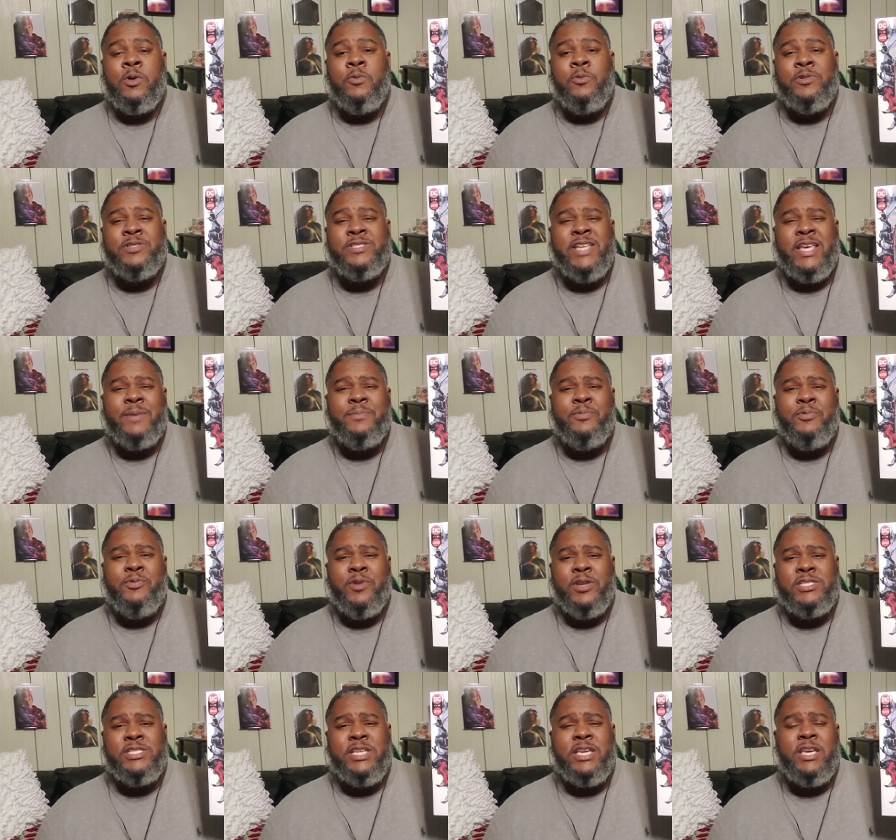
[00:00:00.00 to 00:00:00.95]
was a
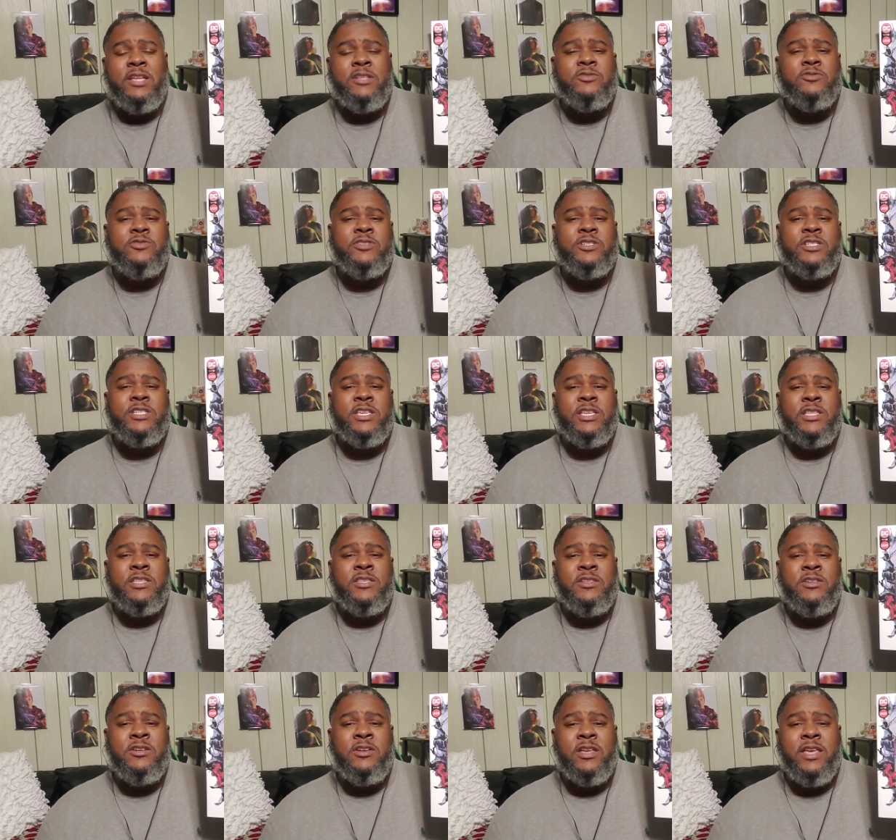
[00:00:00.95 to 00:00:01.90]
pretty
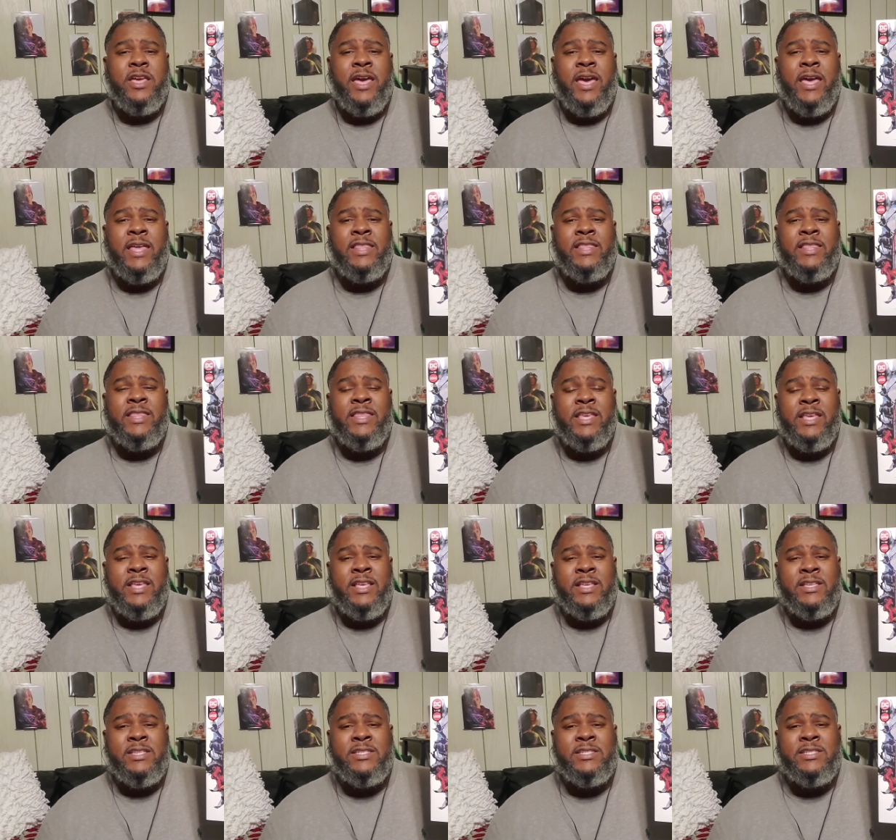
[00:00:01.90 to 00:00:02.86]
interesting look at
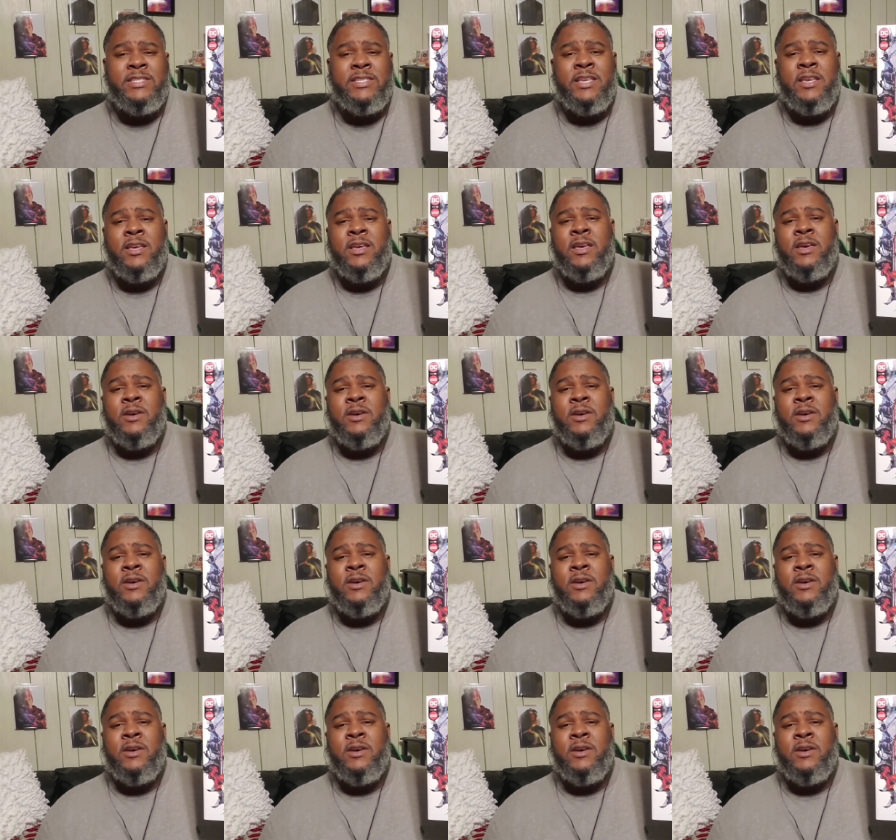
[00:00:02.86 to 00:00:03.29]
this,